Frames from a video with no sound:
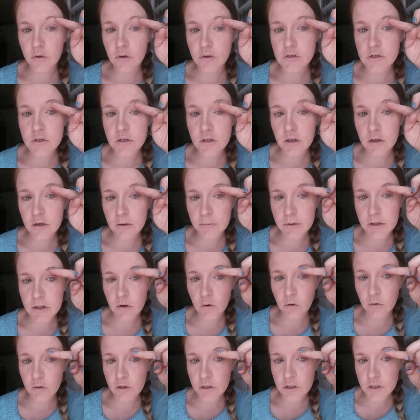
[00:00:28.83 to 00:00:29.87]
those are going to be
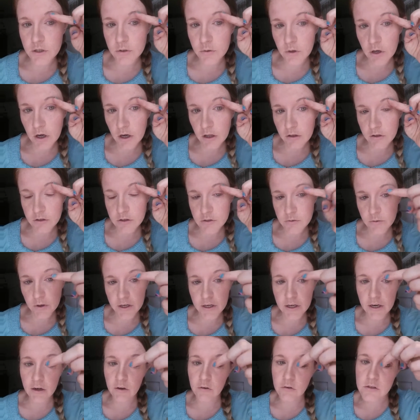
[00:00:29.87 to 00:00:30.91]
the only two colors
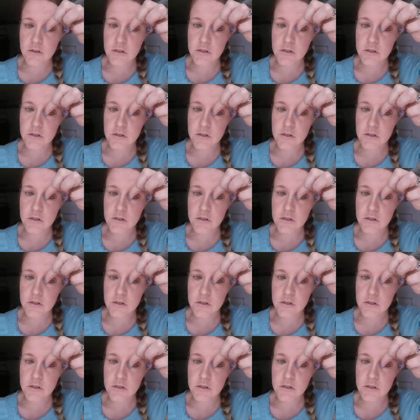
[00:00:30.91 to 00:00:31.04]
right now.